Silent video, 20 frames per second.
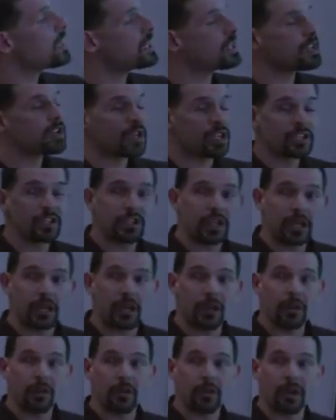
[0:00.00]
in a
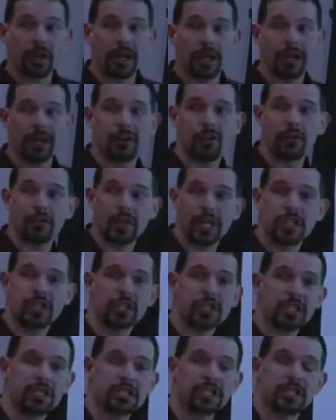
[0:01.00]
nutshell, high
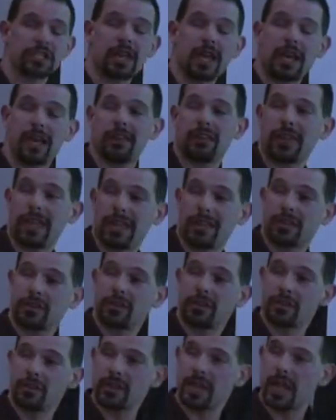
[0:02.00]
elevations and high
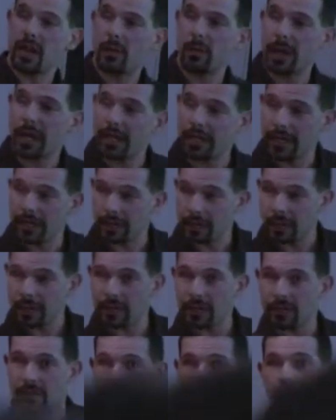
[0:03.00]
latitudes, alpine
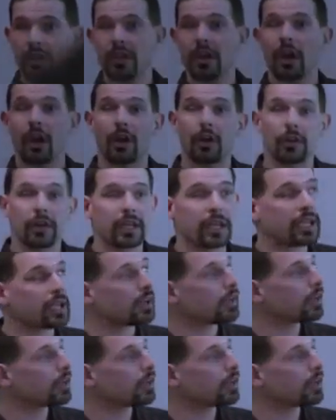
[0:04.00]
areas, Arctic